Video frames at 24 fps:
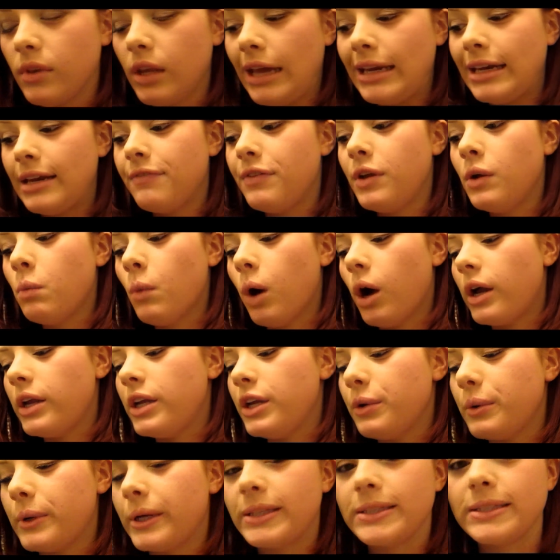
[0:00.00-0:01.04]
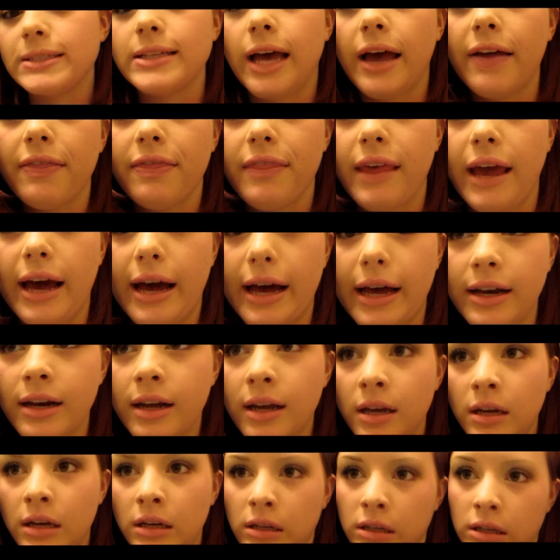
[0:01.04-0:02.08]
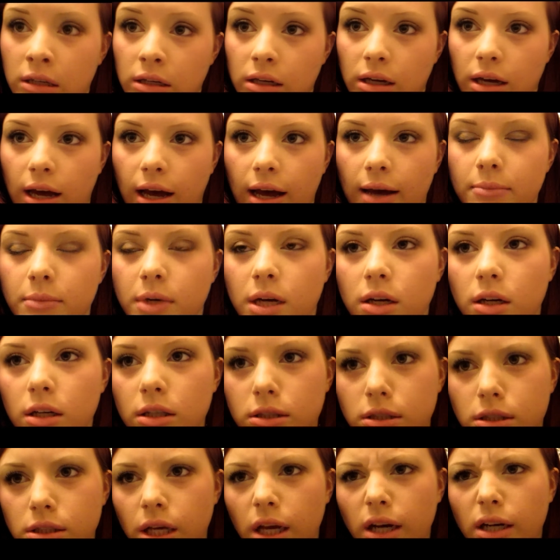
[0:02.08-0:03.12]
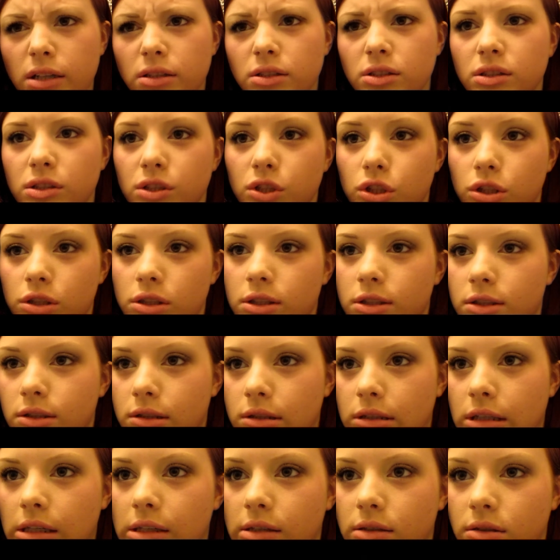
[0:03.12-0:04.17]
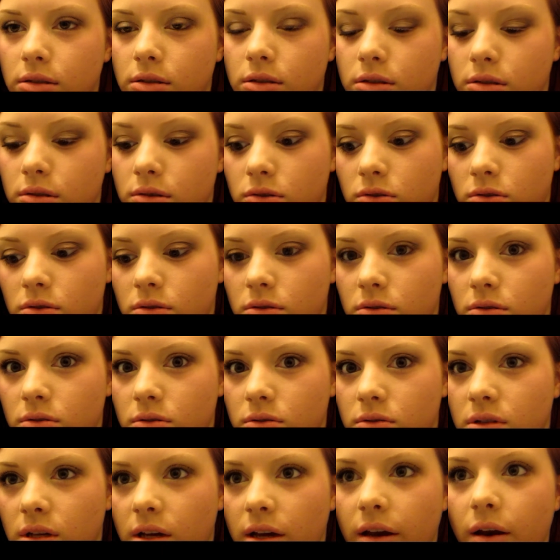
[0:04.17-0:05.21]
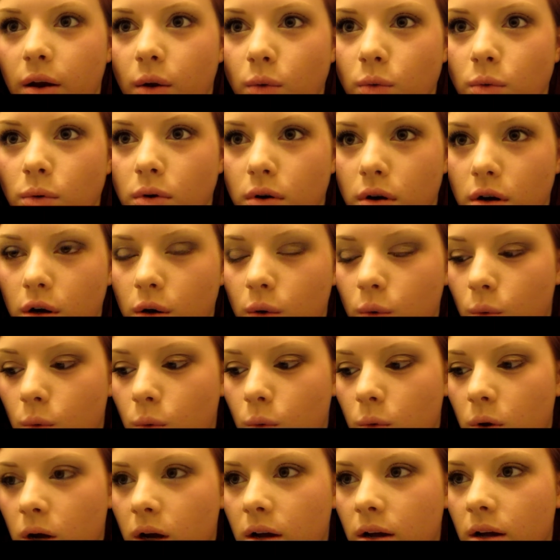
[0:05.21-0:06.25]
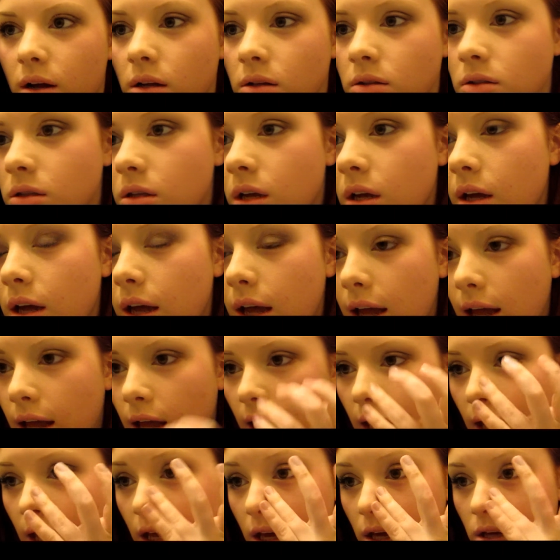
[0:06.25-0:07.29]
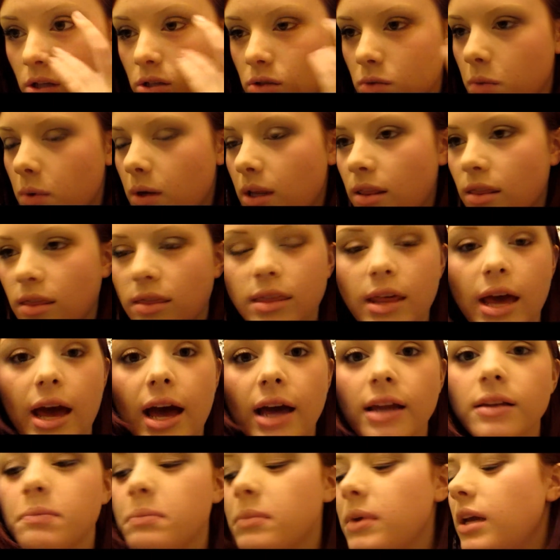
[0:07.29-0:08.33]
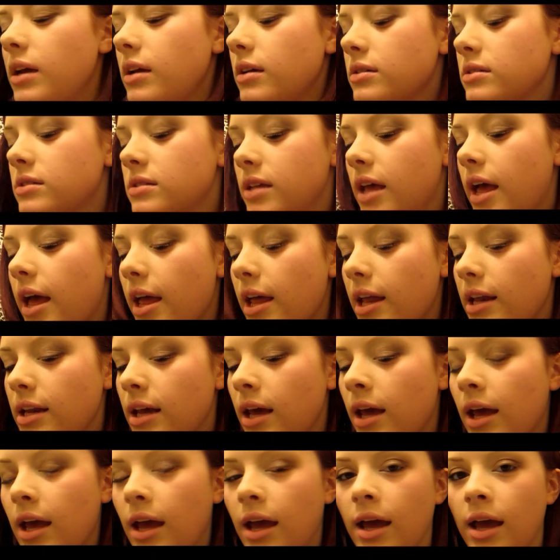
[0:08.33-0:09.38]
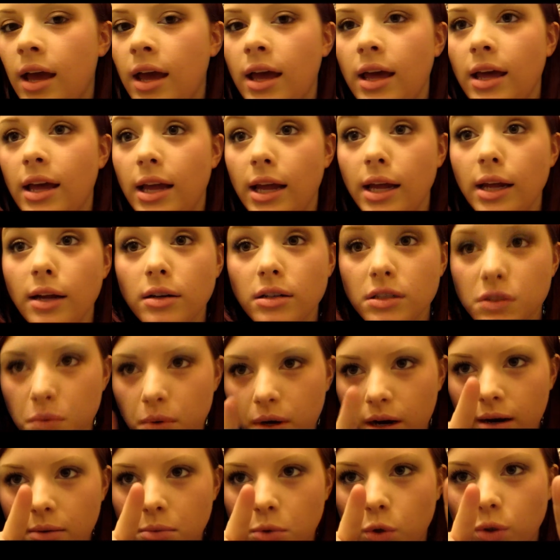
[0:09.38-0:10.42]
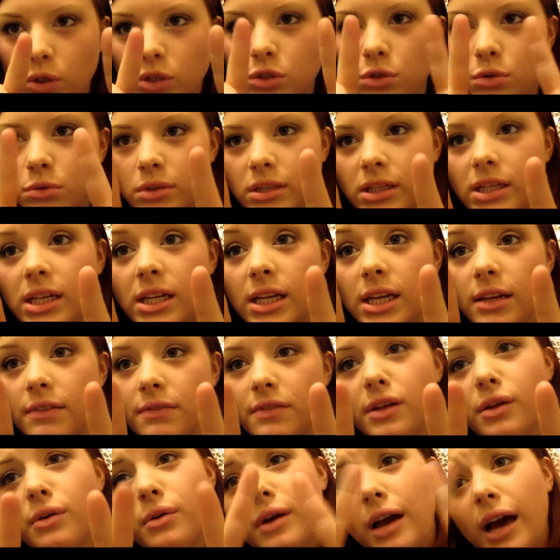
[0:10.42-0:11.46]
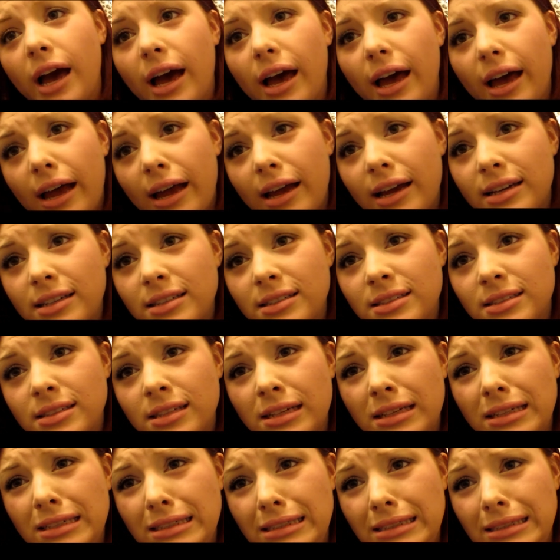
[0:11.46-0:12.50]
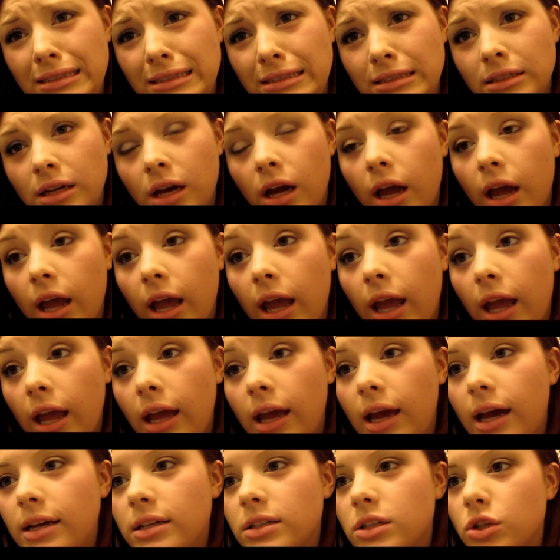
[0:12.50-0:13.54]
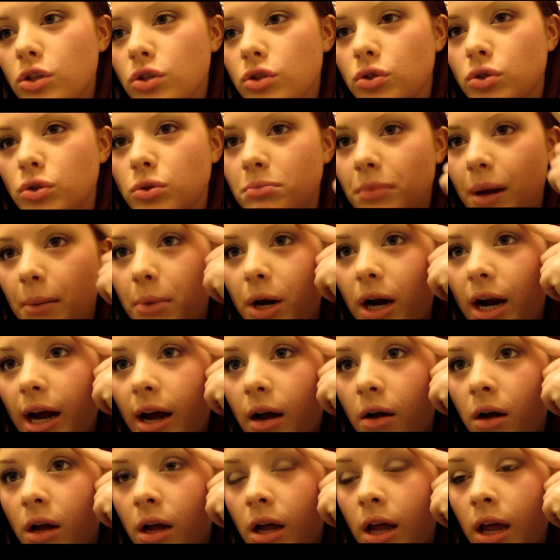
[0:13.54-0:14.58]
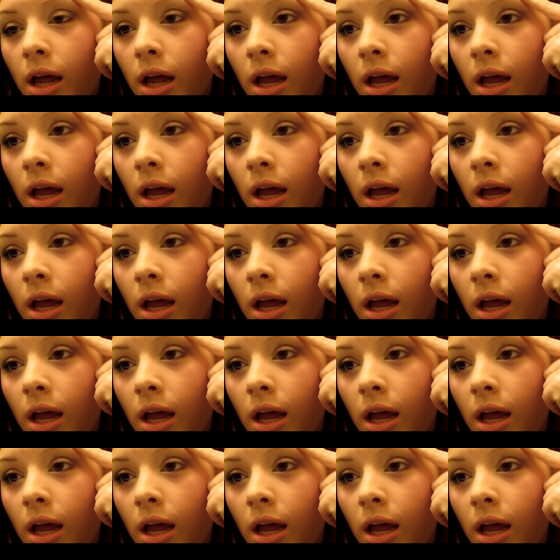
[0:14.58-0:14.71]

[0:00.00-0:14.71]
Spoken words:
And if you want, you can set that. I'm not gonna set it just because I don't know. And with that being said, here's where I'm going to leave you guys and do my brow